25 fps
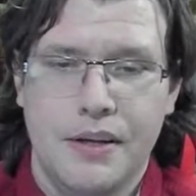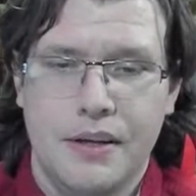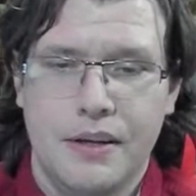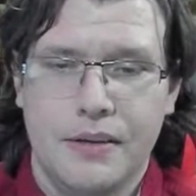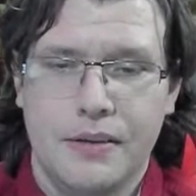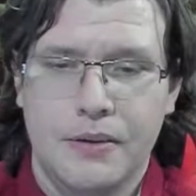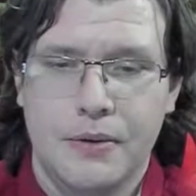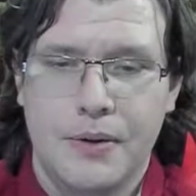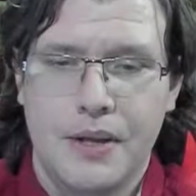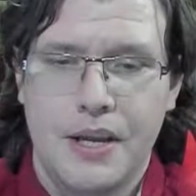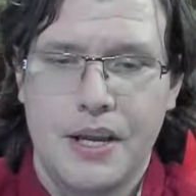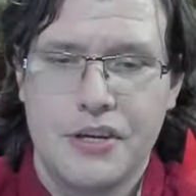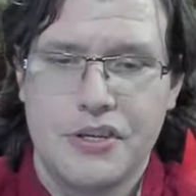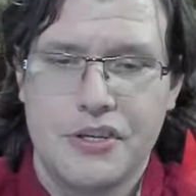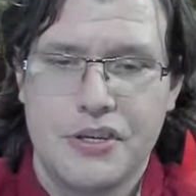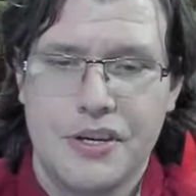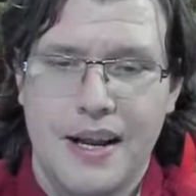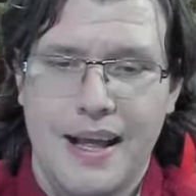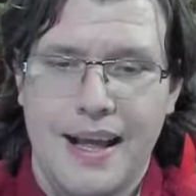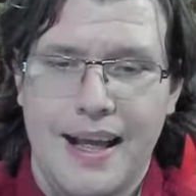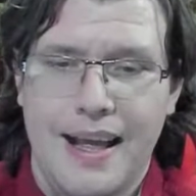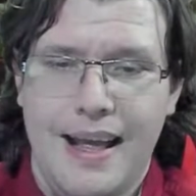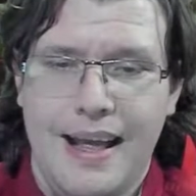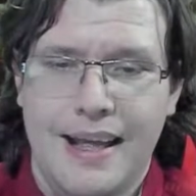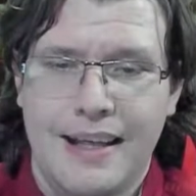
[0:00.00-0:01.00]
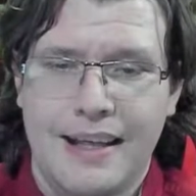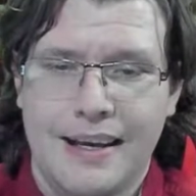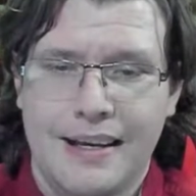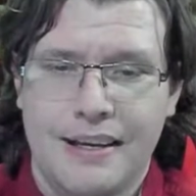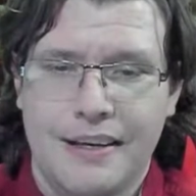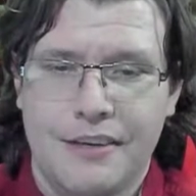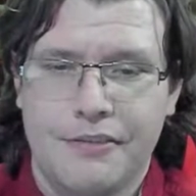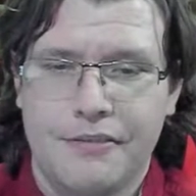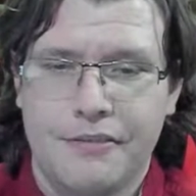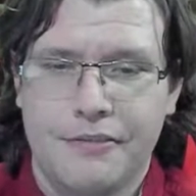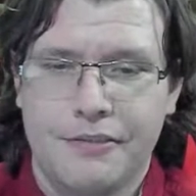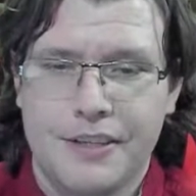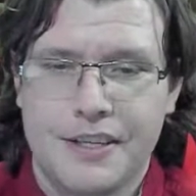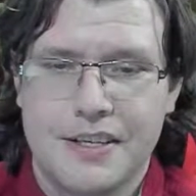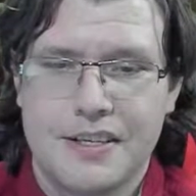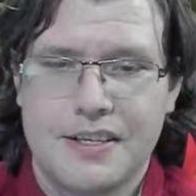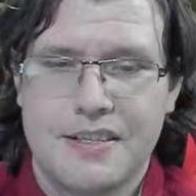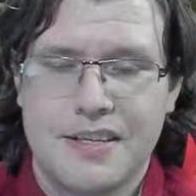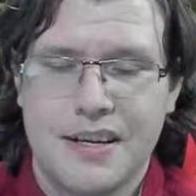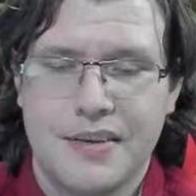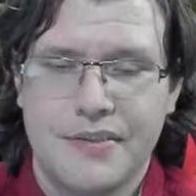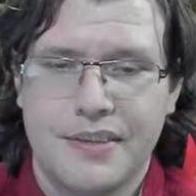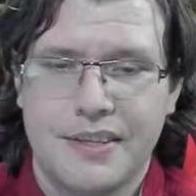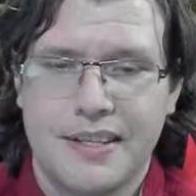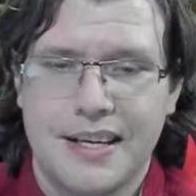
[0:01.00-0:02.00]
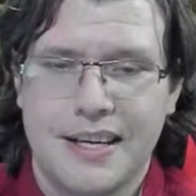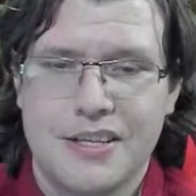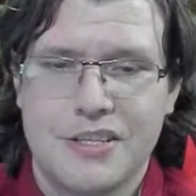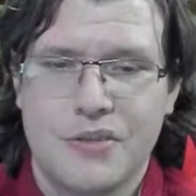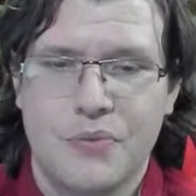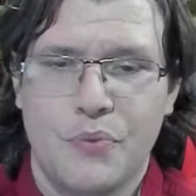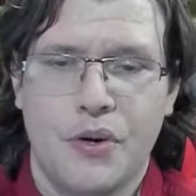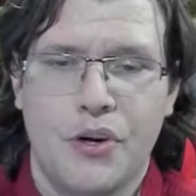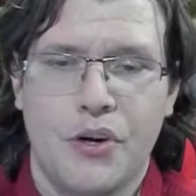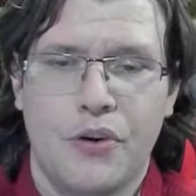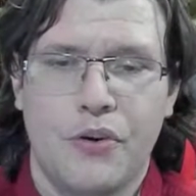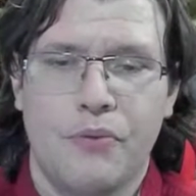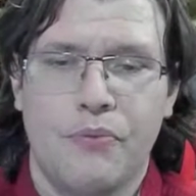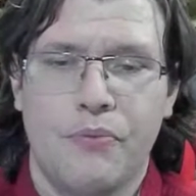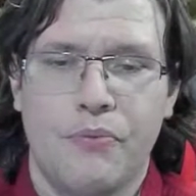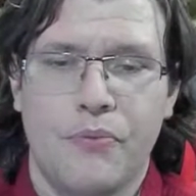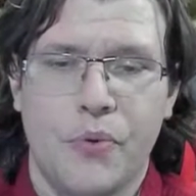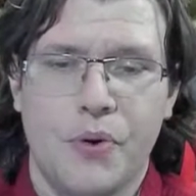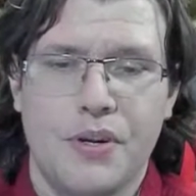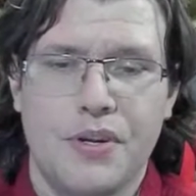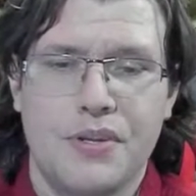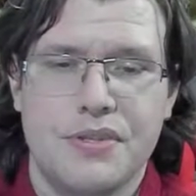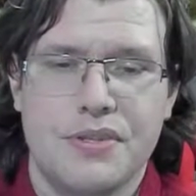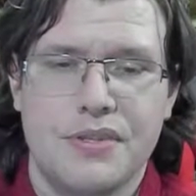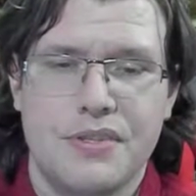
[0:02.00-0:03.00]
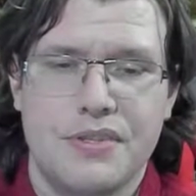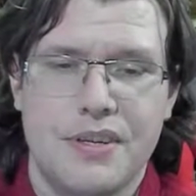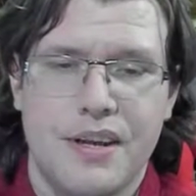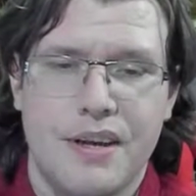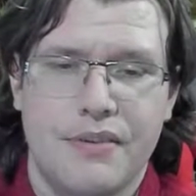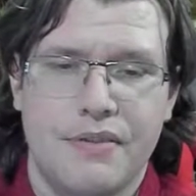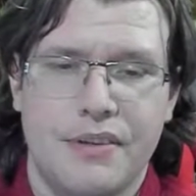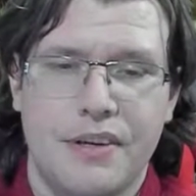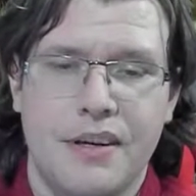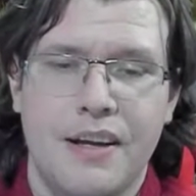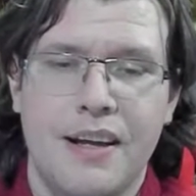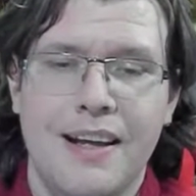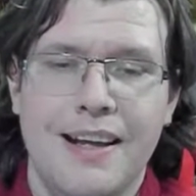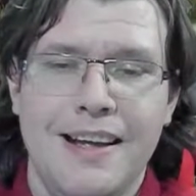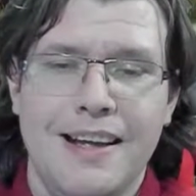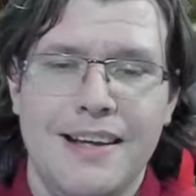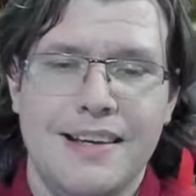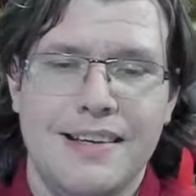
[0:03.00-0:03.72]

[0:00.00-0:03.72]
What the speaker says: location and inflicts 7,147